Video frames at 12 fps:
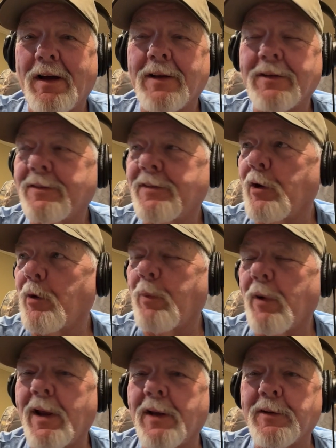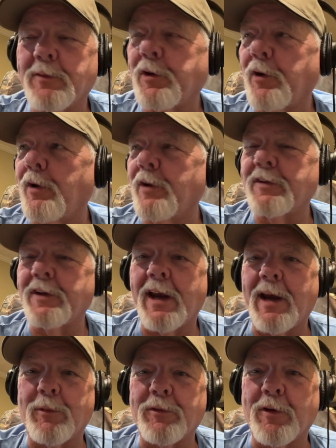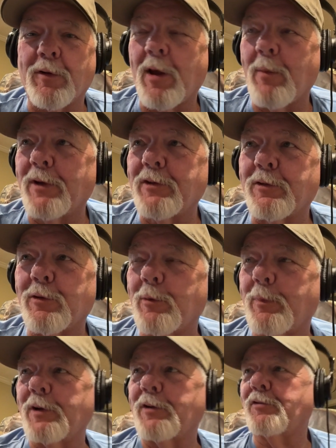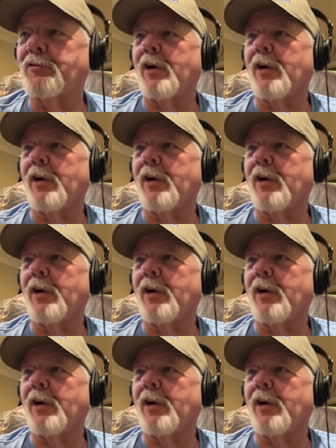All right, tell Brad to turn his cameras on. I may show up at his